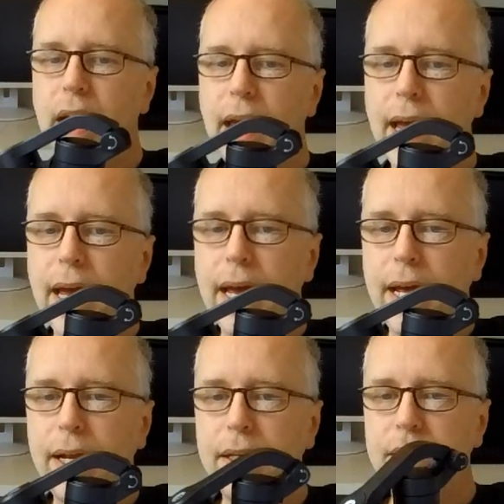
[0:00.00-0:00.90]

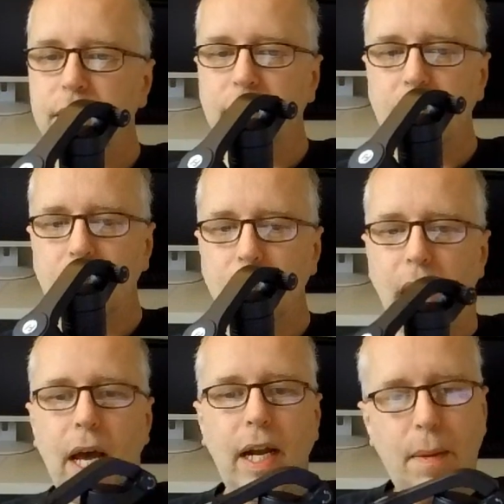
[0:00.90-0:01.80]
And um,
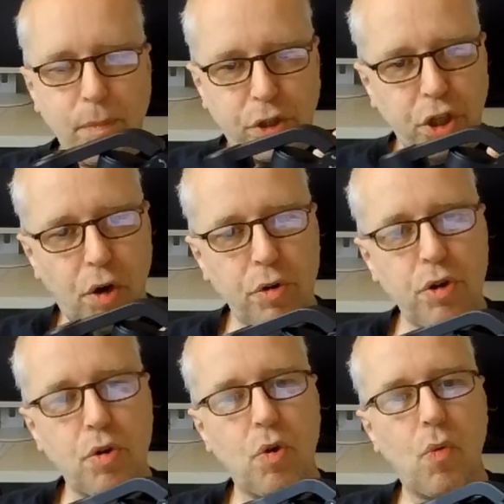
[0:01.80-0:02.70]
let me show
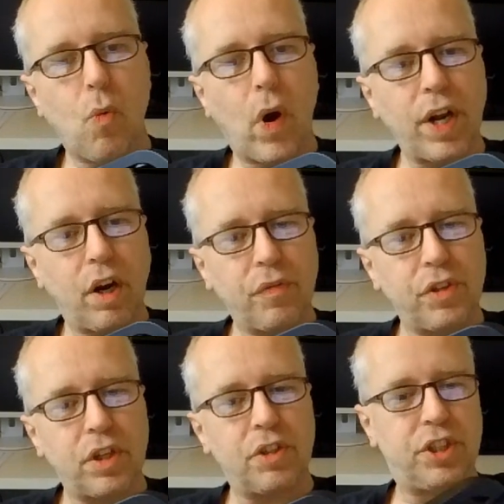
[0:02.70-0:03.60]
you one of
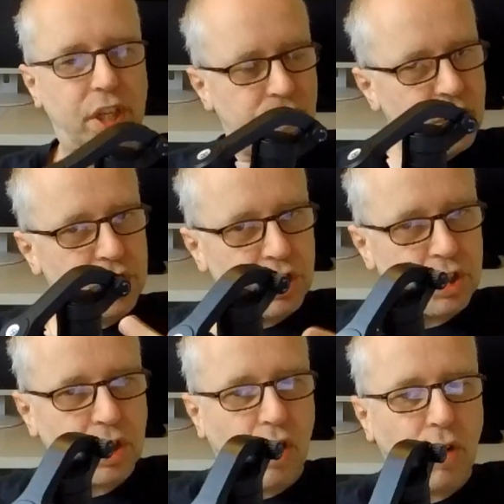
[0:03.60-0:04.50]
the
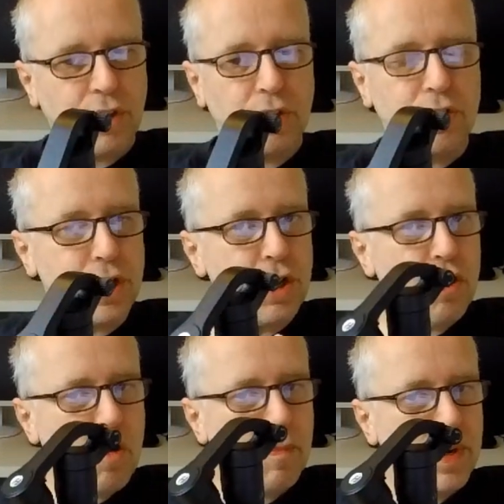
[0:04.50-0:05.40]
differences of the
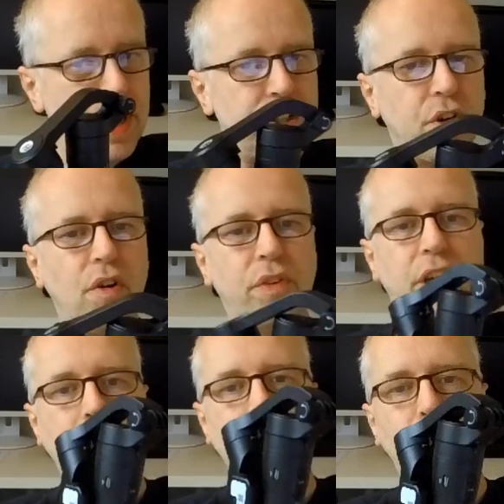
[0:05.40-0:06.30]
new breed of
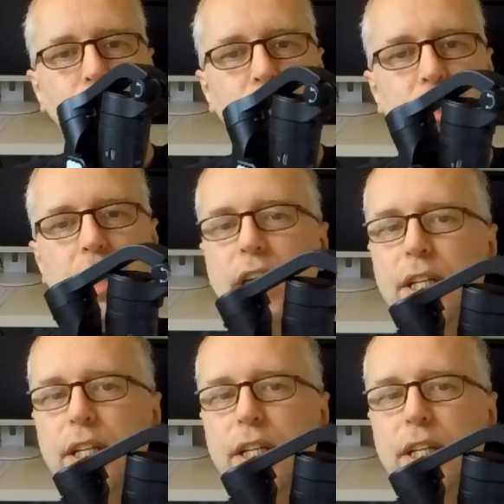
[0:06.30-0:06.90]
gimbals uh,